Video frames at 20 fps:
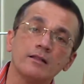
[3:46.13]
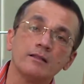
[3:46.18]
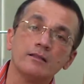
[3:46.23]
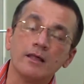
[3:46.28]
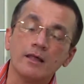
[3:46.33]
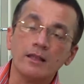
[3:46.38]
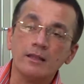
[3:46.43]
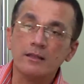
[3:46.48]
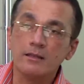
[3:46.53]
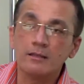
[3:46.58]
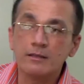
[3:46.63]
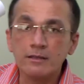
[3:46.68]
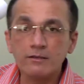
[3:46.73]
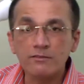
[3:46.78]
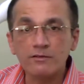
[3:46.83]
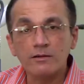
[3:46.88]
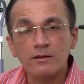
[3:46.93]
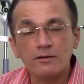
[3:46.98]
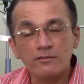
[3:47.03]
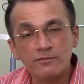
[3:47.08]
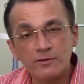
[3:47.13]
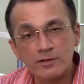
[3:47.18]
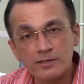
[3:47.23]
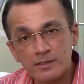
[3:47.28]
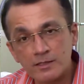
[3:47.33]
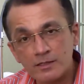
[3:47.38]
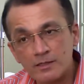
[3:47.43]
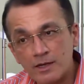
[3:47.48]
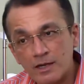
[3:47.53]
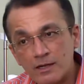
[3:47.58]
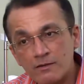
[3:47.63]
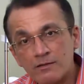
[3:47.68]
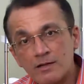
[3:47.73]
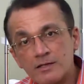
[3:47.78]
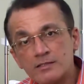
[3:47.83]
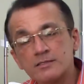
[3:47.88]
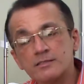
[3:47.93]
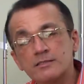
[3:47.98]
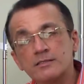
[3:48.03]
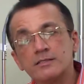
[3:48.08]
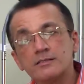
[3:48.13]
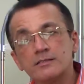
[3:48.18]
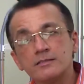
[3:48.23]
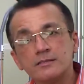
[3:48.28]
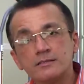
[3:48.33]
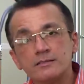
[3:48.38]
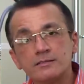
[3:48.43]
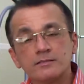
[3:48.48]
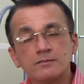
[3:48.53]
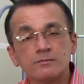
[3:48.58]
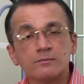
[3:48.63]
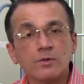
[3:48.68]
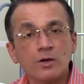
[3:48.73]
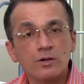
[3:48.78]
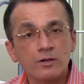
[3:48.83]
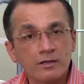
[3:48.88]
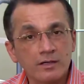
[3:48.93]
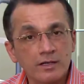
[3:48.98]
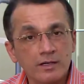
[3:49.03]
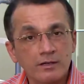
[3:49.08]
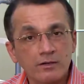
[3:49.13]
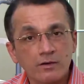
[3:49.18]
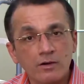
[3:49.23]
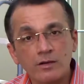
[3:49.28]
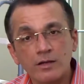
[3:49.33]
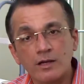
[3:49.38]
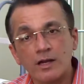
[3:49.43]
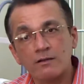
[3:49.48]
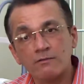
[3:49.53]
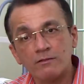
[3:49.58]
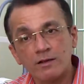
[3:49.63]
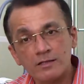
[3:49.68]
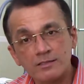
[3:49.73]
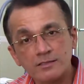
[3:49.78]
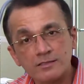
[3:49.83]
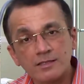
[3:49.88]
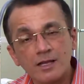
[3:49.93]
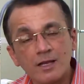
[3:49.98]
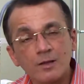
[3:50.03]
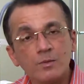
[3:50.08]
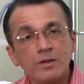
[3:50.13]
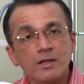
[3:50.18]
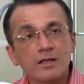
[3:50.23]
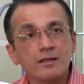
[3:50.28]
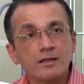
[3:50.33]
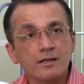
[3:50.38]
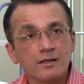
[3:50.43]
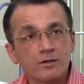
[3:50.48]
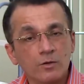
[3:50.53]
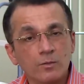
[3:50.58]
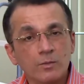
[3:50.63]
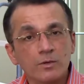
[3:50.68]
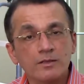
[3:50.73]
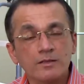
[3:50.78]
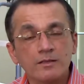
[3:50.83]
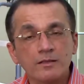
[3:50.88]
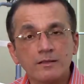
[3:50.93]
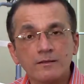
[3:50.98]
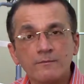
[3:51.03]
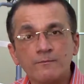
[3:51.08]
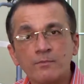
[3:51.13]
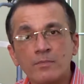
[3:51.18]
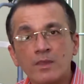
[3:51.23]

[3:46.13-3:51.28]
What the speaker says: Then the further advanced stages, moderate or advanced diabetic retinopathy,